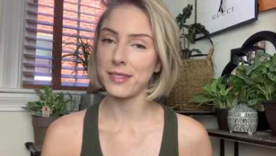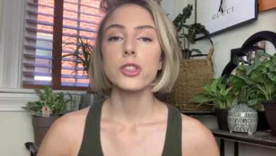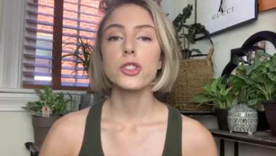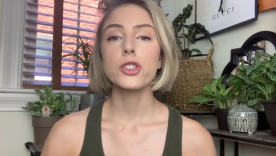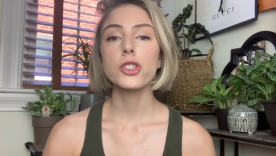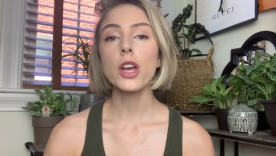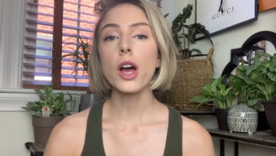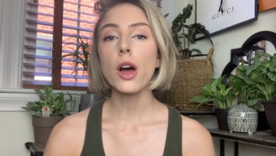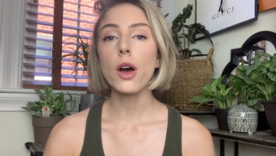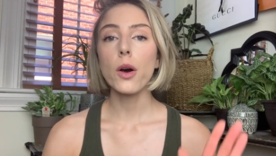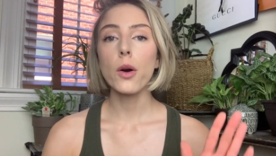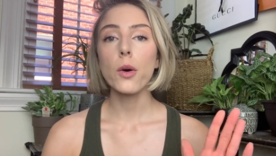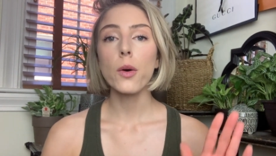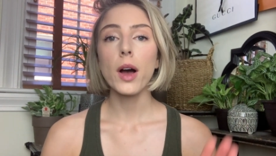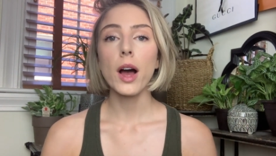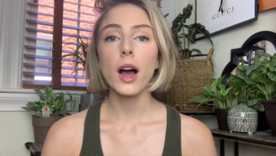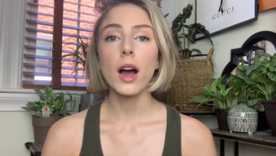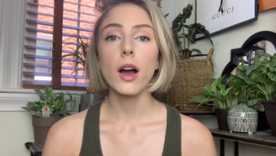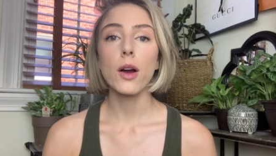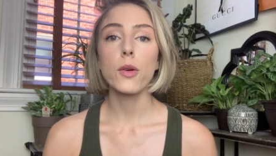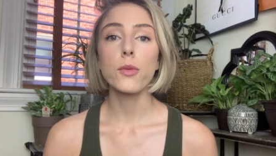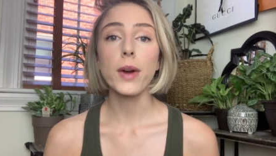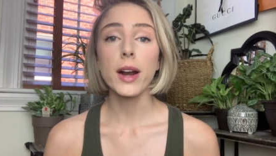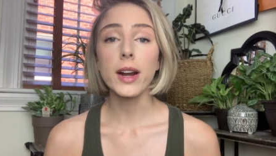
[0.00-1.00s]
So
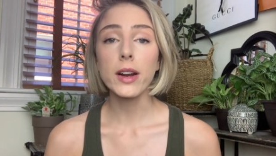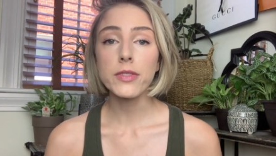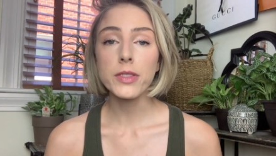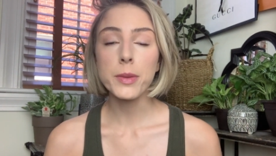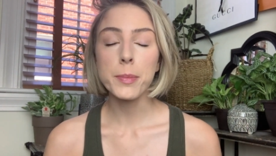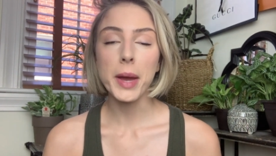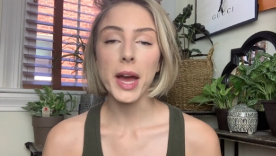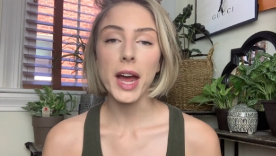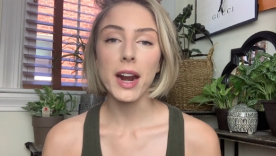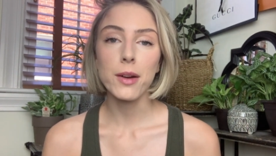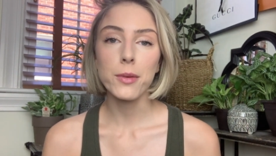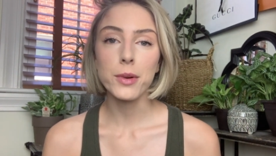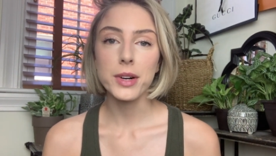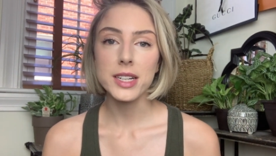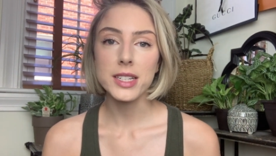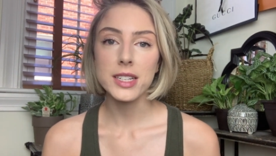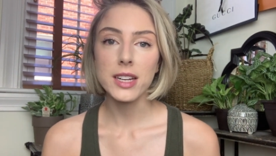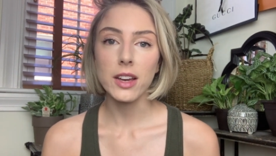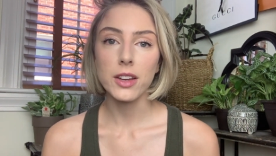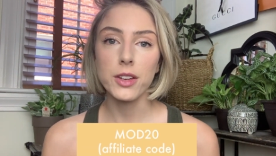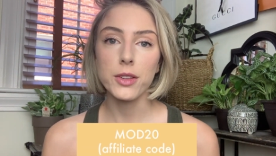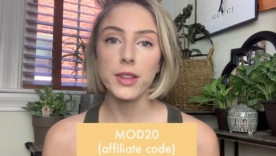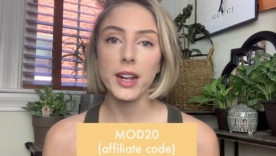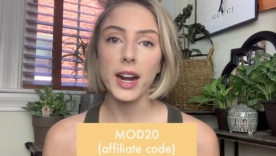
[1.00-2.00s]
right off the bat, I want to
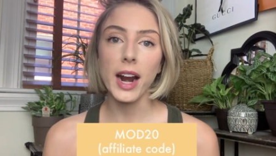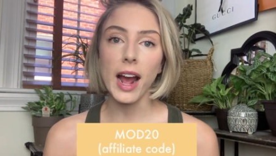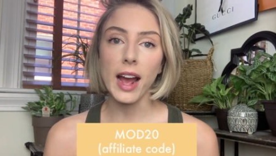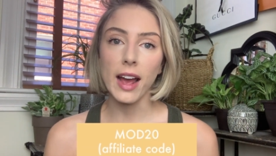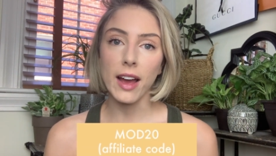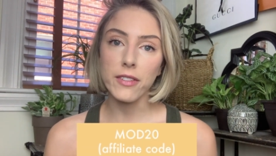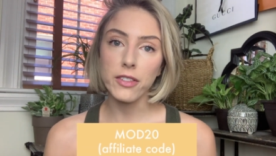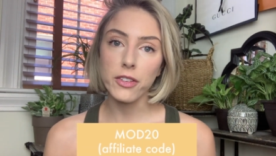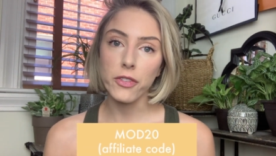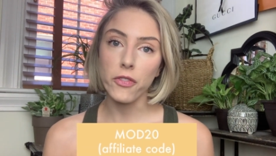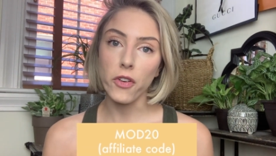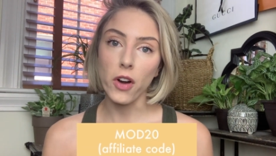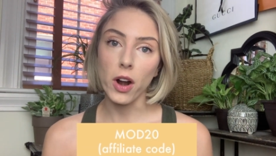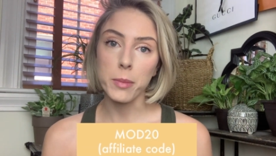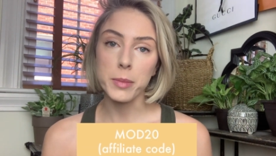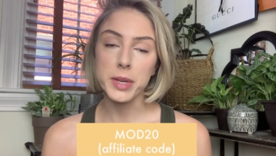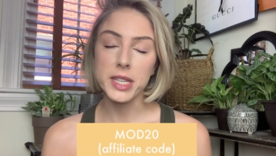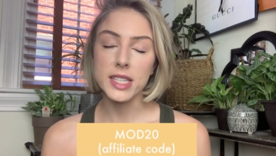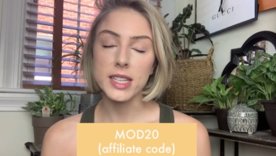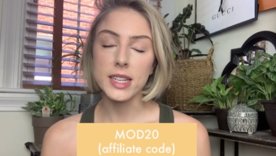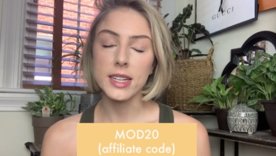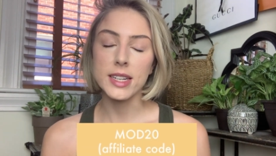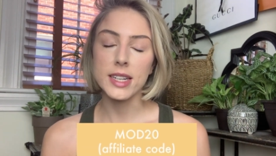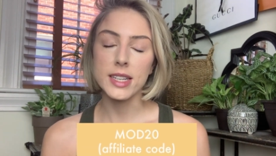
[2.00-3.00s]
tell you that I have a
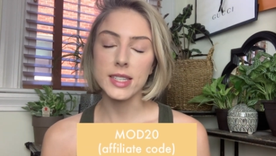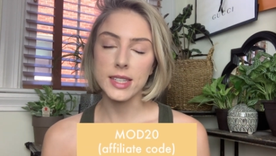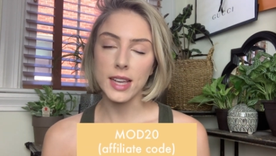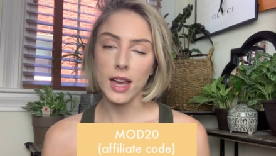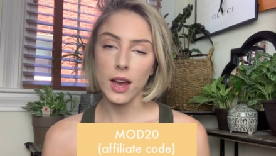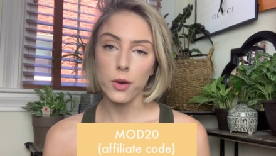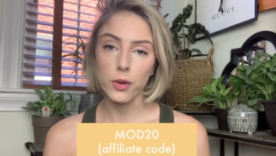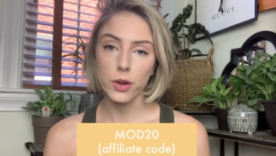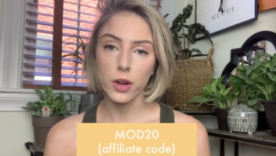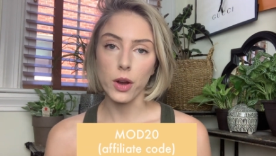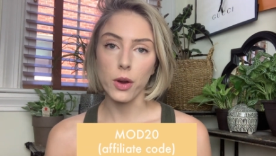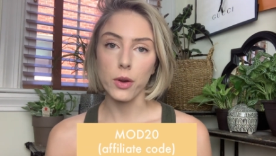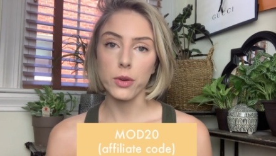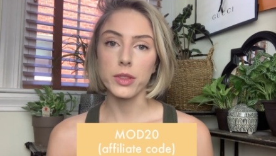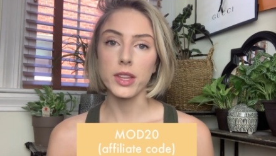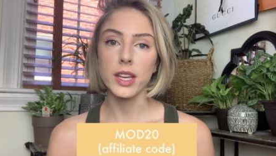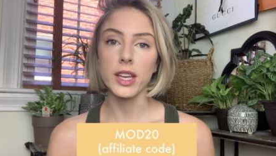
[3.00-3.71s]
Farmacy discount code